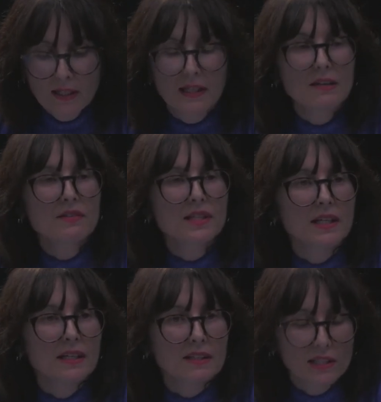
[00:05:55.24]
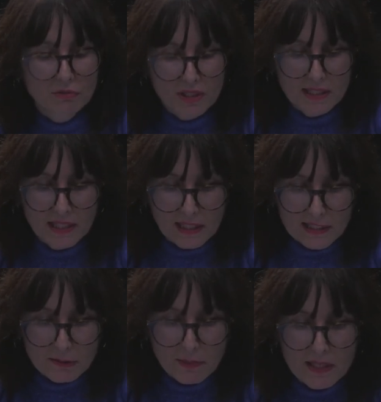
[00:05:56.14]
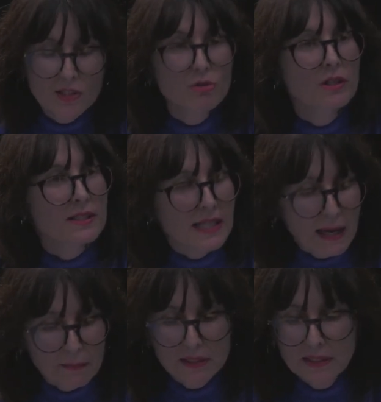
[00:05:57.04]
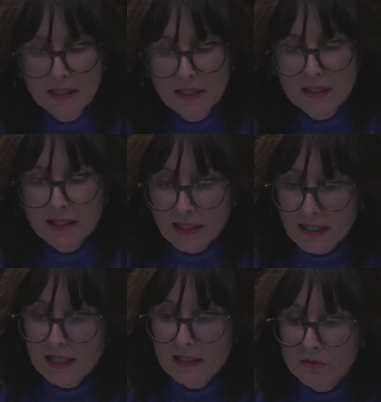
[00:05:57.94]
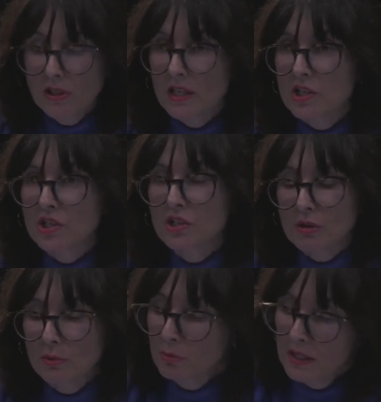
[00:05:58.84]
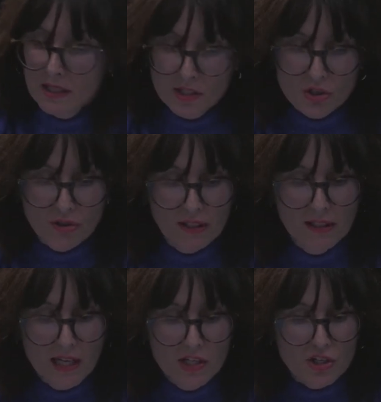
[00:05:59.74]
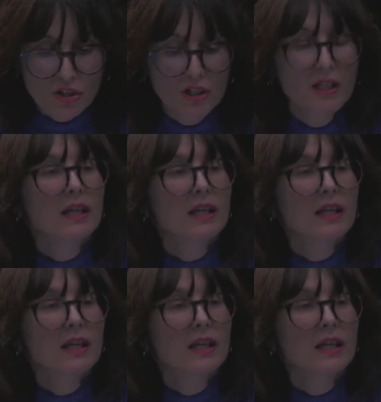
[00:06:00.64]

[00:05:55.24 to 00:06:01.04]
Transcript: gives her theoretical space to examine the Hegelian relationship between history and nature